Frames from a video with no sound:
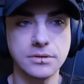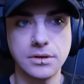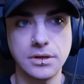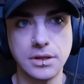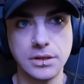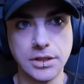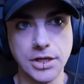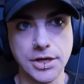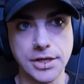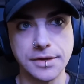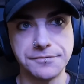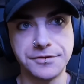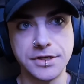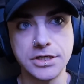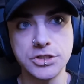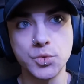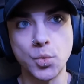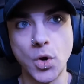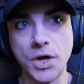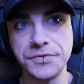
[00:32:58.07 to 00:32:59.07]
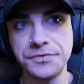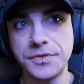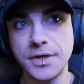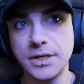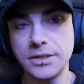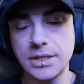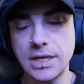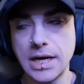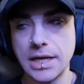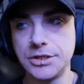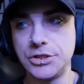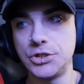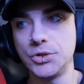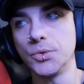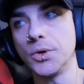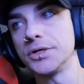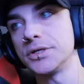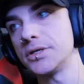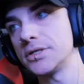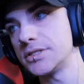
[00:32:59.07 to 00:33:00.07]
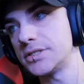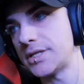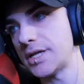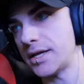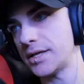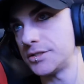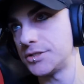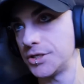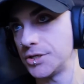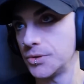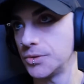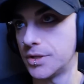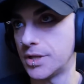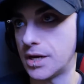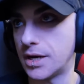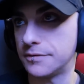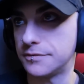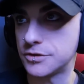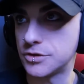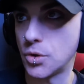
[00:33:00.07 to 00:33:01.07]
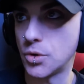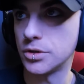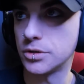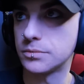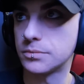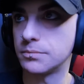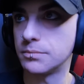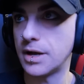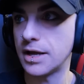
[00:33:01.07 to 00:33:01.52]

Look, if there's one thing that I do understand too, that I've told my